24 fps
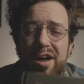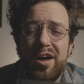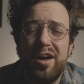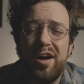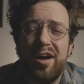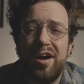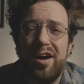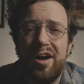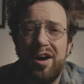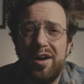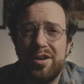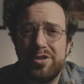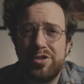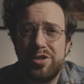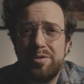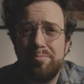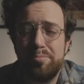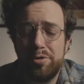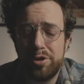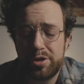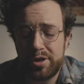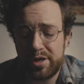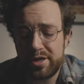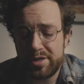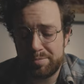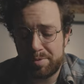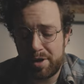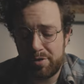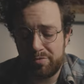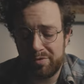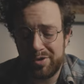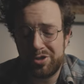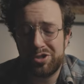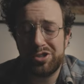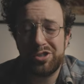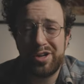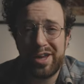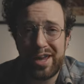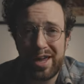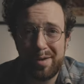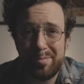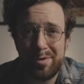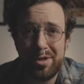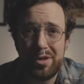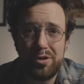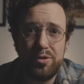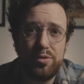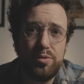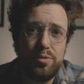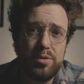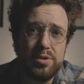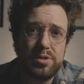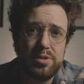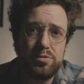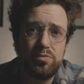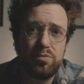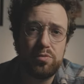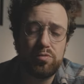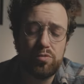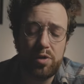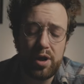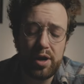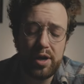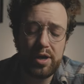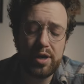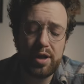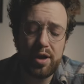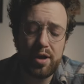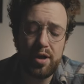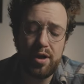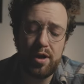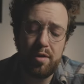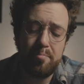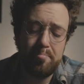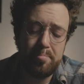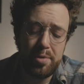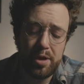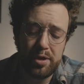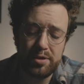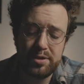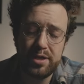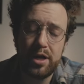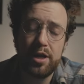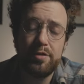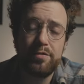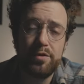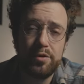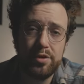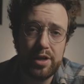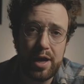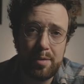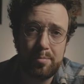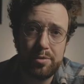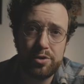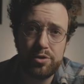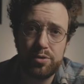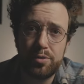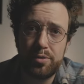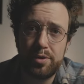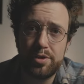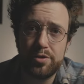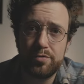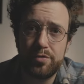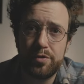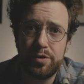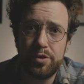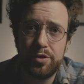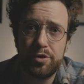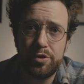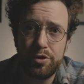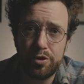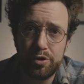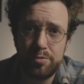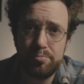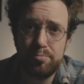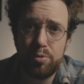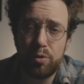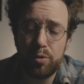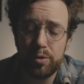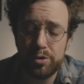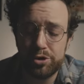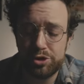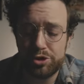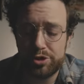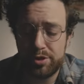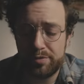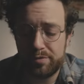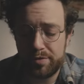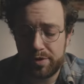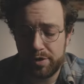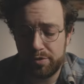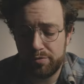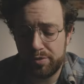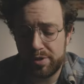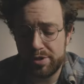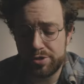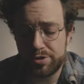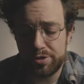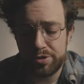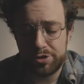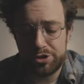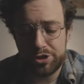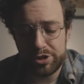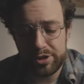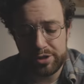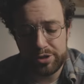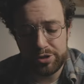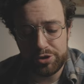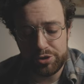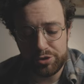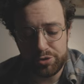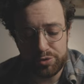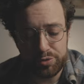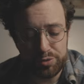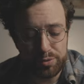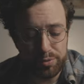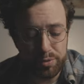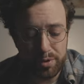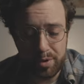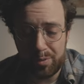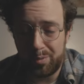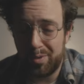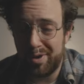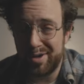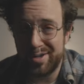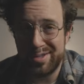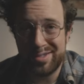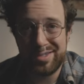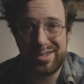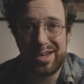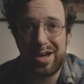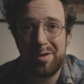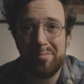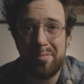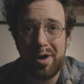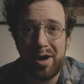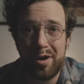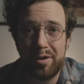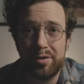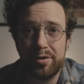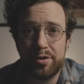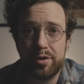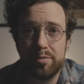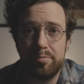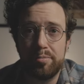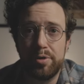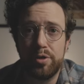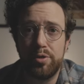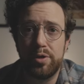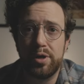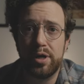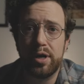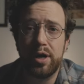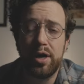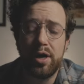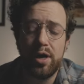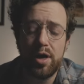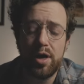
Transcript: Uh, so the book is by Richard Hamming, who was running uh, Bell Telephone Laboratories for a good portion of their research into what is now modern computing.